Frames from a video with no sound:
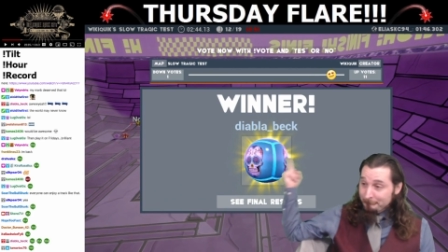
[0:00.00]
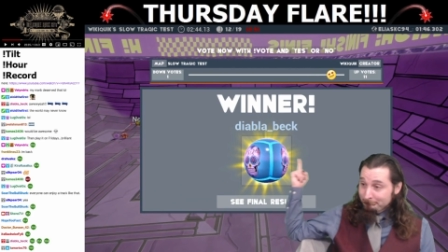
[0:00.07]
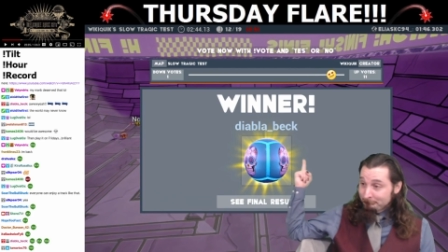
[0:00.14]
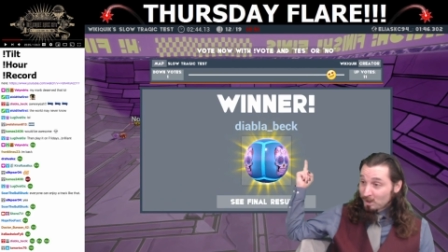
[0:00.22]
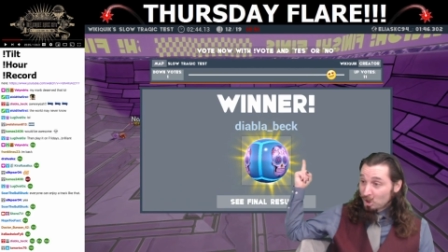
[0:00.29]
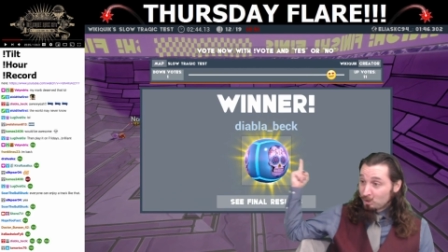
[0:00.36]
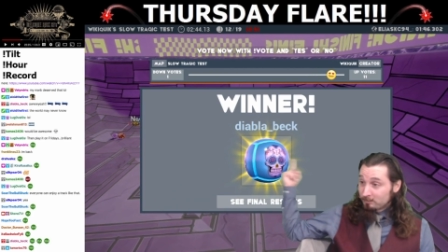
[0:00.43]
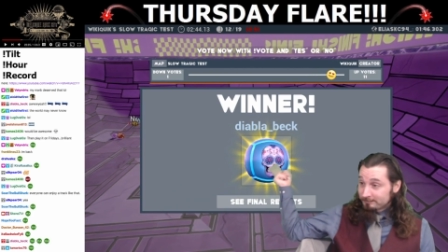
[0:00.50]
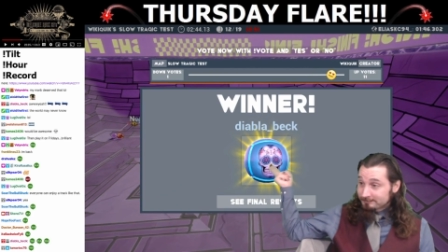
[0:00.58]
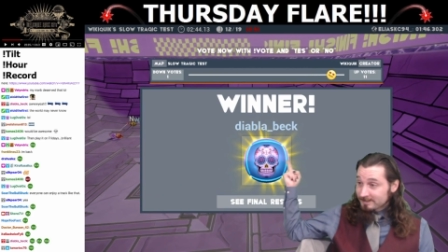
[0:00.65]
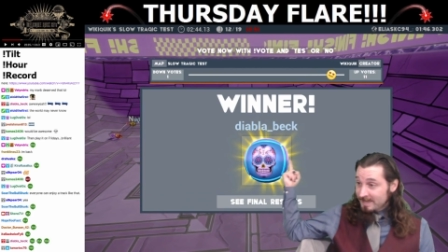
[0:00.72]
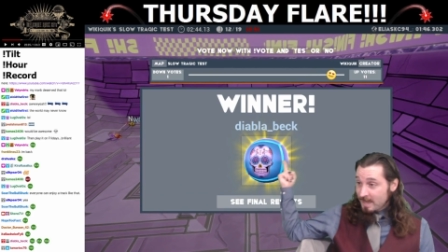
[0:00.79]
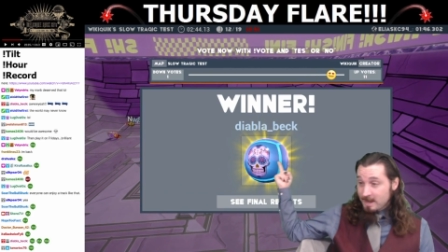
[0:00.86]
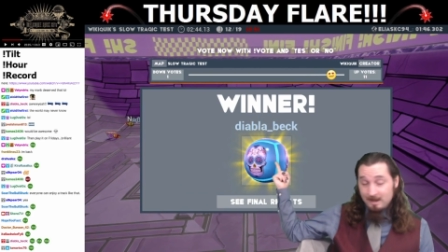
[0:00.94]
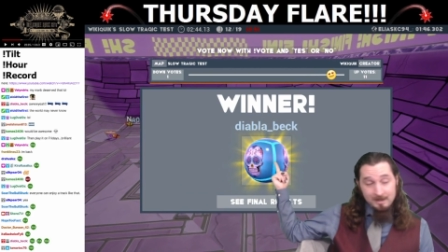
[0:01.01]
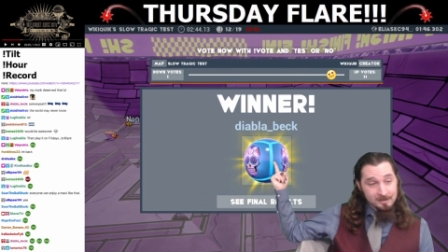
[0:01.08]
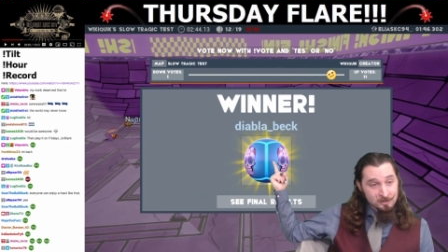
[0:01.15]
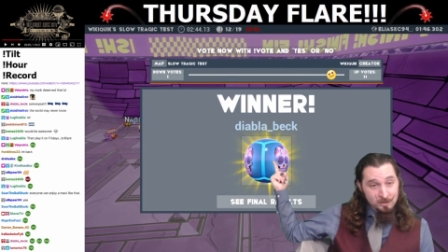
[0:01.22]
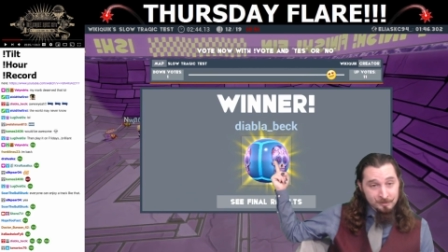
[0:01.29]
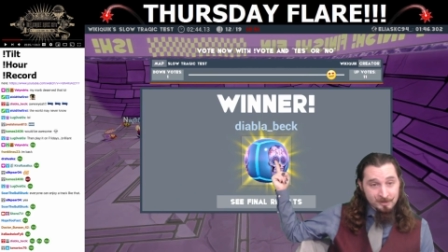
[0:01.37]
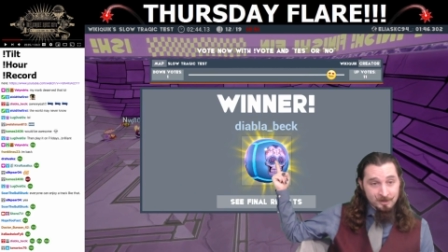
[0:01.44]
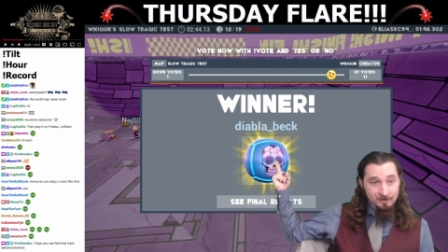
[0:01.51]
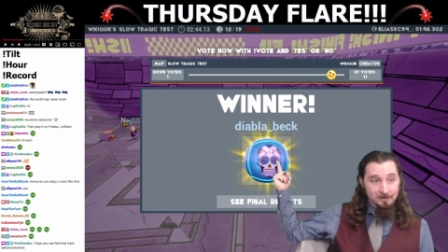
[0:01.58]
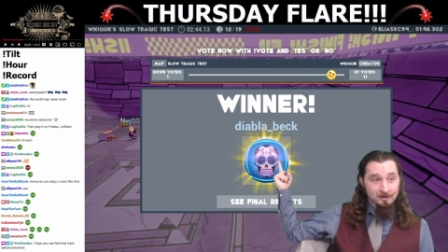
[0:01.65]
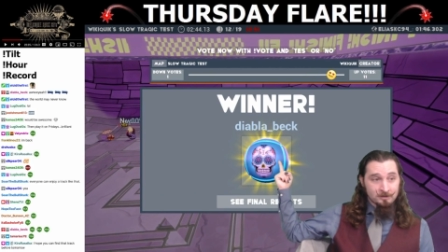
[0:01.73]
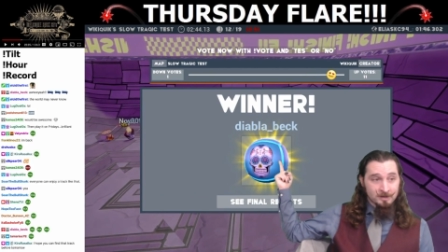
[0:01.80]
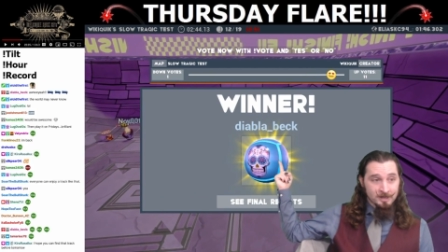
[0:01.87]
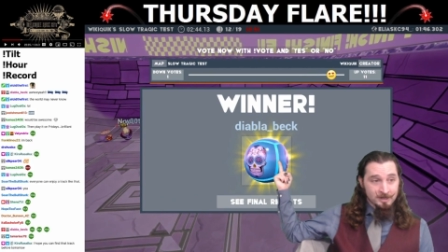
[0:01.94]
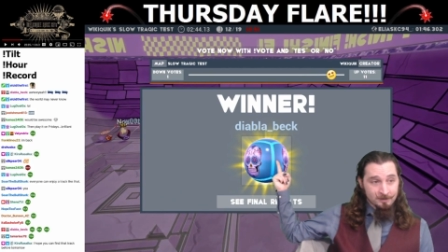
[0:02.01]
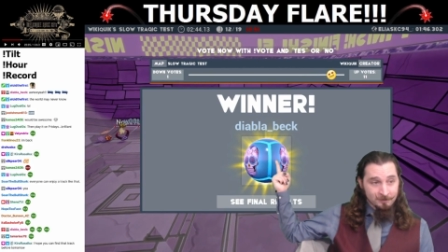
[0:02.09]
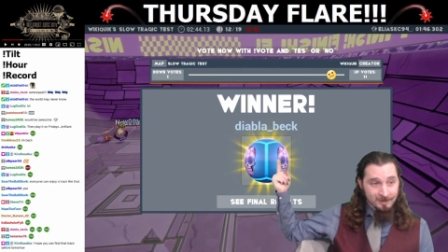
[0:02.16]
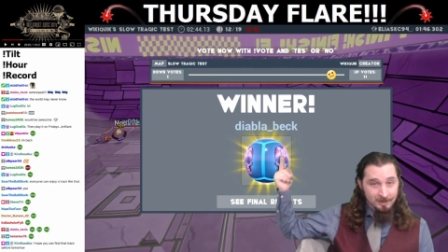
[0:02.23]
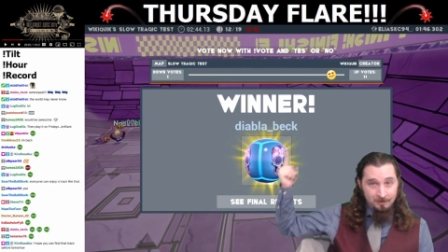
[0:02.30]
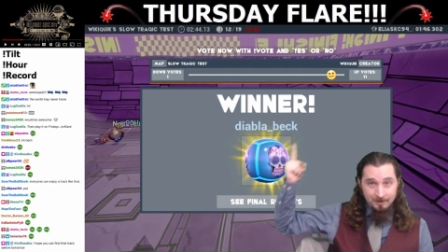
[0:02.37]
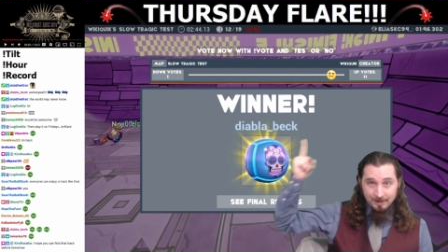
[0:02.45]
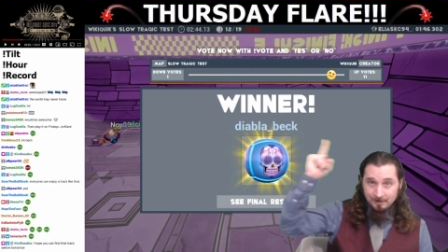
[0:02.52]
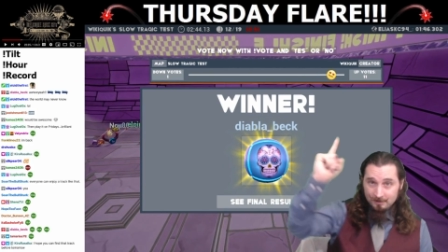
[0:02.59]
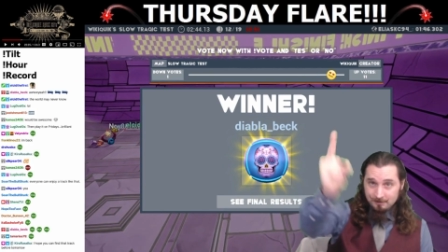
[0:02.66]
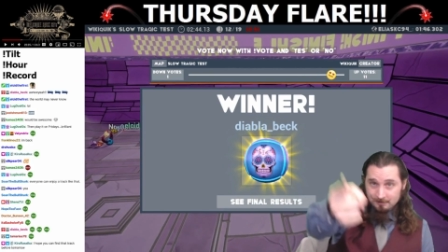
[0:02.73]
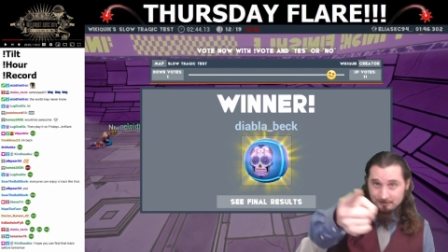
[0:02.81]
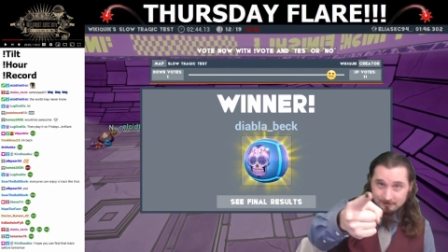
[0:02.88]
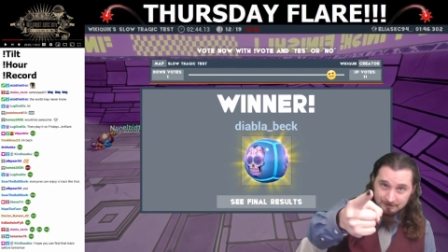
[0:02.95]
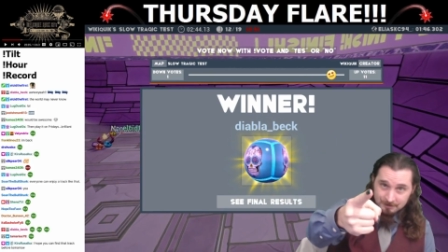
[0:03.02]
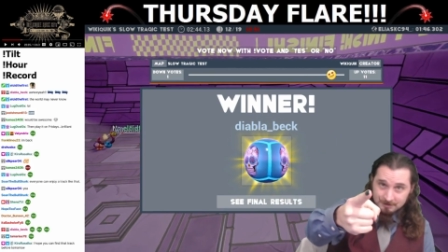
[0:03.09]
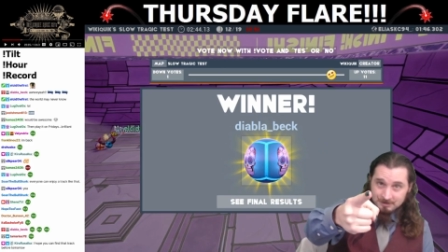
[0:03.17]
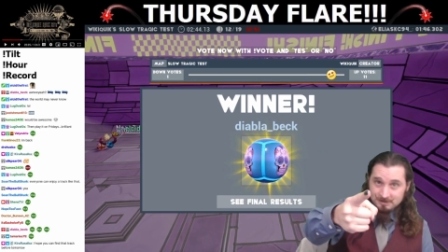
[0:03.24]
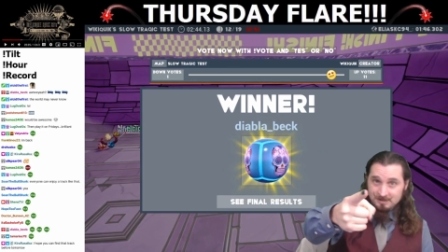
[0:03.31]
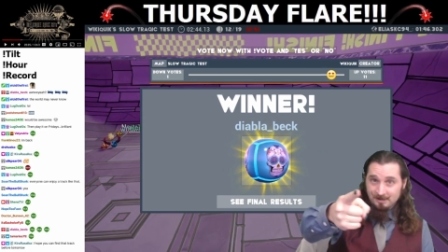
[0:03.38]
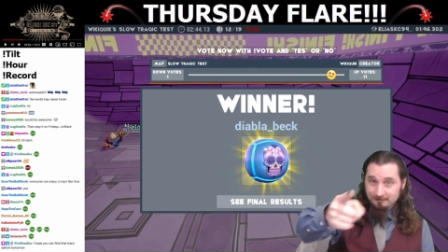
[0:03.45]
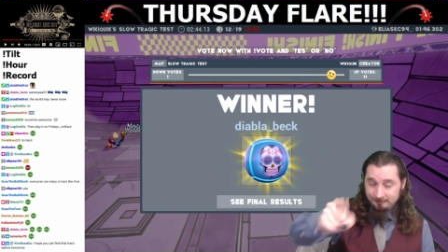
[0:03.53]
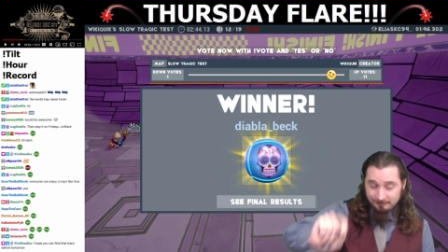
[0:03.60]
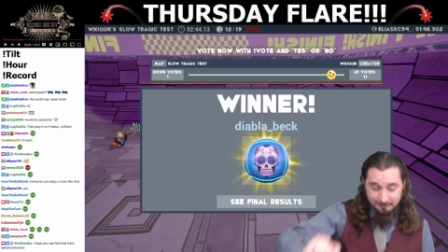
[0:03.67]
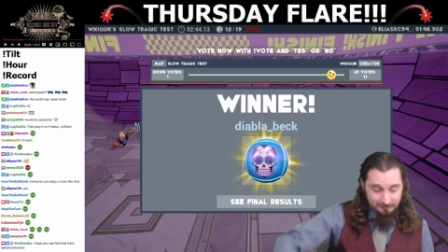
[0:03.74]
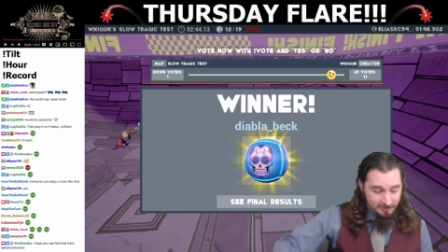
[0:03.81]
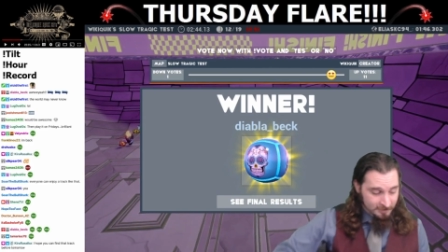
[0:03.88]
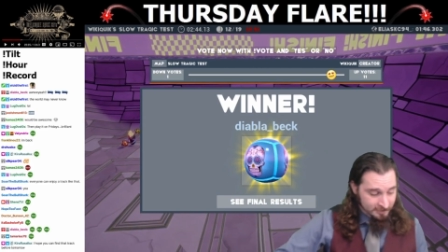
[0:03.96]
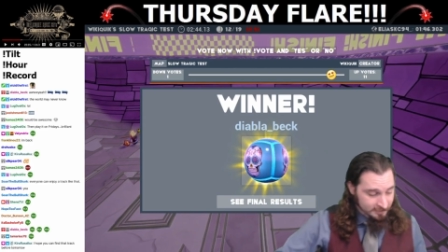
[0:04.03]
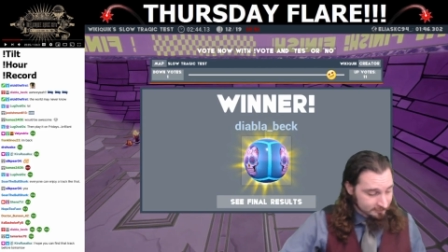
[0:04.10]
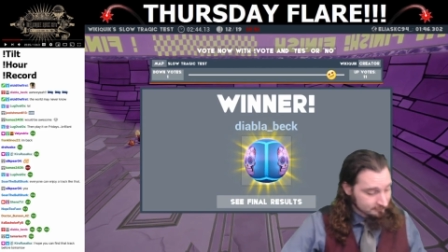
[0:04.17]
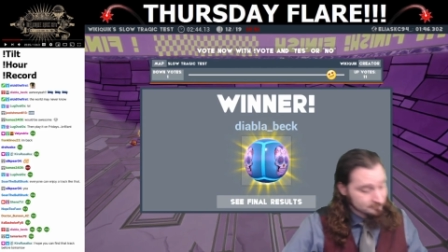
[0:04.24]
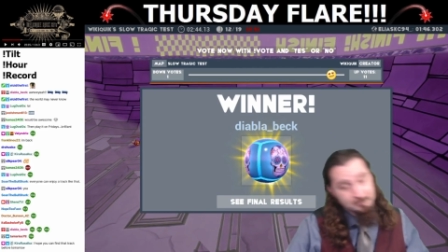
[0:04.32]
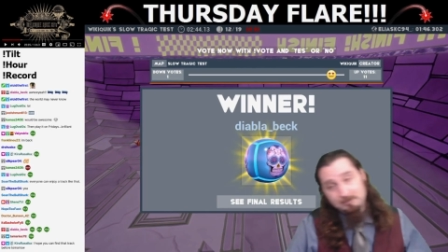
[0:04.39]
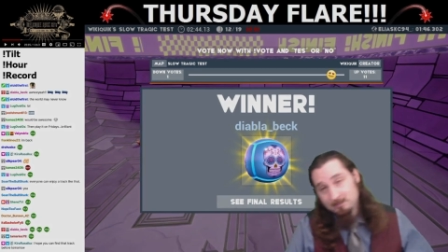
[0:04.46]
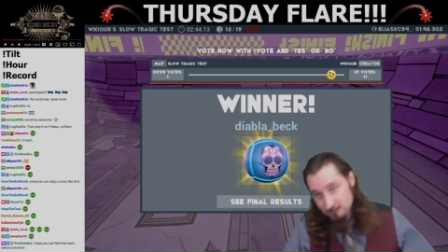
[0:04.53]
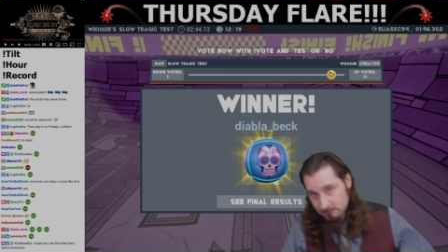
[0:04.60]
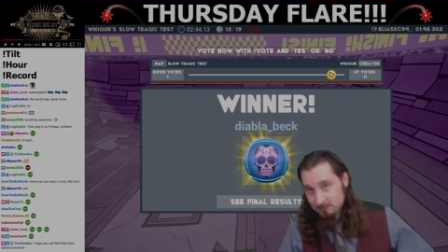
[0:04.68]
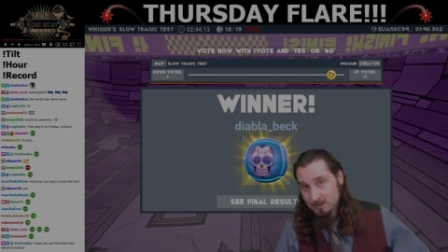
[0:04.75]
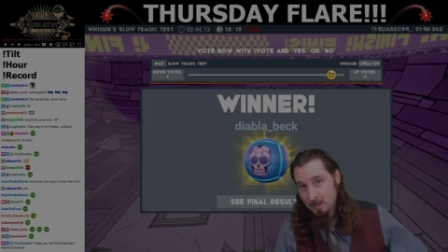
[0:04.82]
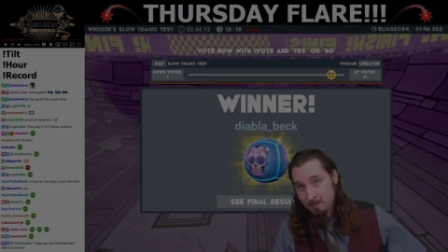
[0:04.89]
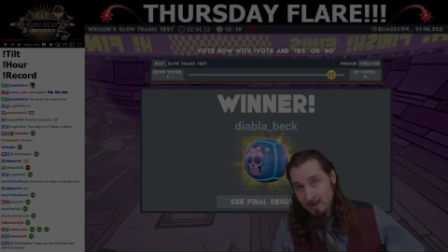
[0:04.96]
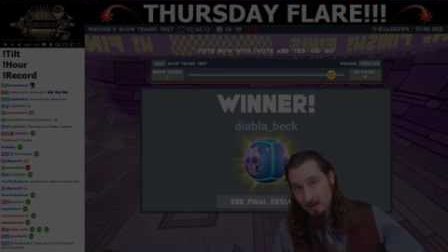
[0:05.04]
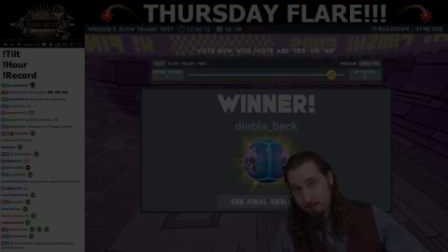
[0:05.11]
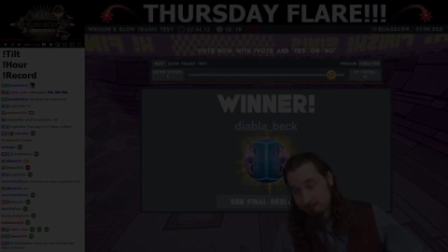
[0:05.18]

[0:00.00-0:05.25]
Boom. Candidate numero uno right here. Wiki quick. Good stuff. I like it. Keep it up.